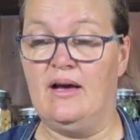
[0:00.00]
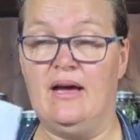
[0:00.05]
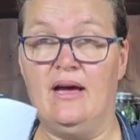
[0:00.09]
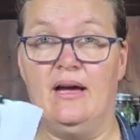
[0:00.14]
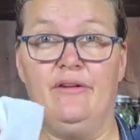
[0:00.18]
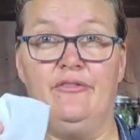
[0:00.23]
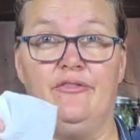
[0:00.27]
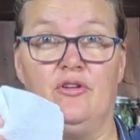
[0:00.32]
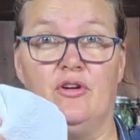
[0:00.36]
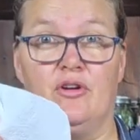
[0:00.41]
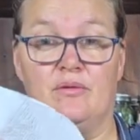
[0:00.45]

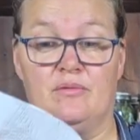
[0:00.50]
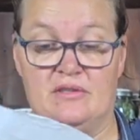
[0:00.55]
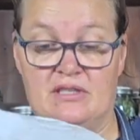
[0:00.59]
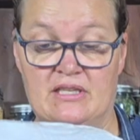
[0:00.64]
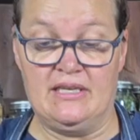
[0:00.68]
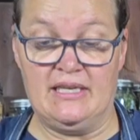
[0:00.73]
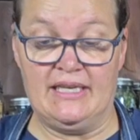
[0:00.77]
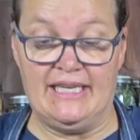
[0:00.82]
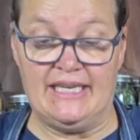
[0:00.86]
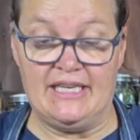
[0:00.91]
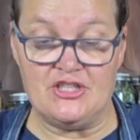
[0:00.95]
I've got
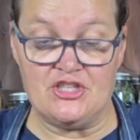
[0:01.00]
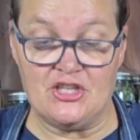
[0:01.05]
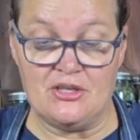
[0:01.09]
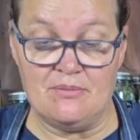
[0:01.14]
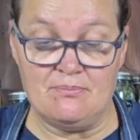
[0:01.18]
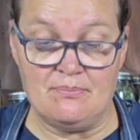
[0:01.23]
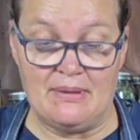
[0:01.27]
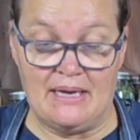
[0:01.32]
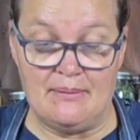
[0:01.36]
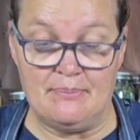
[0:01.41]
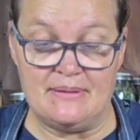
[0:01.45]

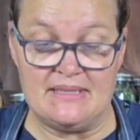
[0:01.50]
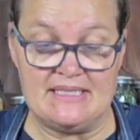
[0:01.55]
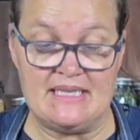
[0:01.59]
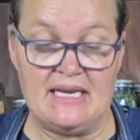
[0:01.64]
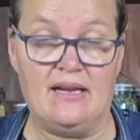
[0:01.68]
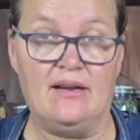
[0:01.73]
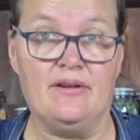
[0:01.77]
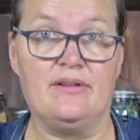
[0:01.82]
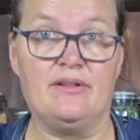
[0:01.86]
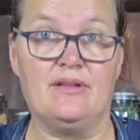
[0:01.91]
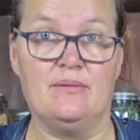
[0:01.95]
kitchen paper
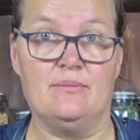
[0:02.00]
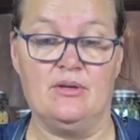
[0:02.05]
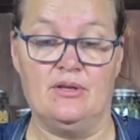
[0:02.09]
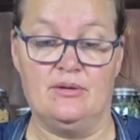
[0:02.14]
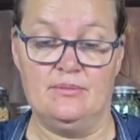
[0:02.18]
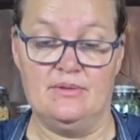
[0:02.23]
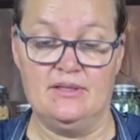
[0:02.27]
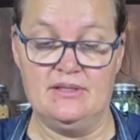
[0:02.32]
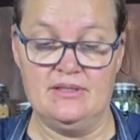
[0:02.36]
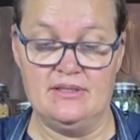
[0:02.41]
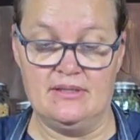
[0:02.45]
towel at the
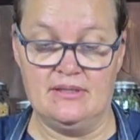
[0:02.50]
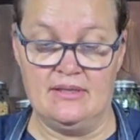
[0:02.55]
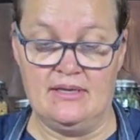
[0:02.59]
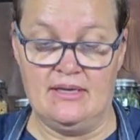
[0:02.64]
moment,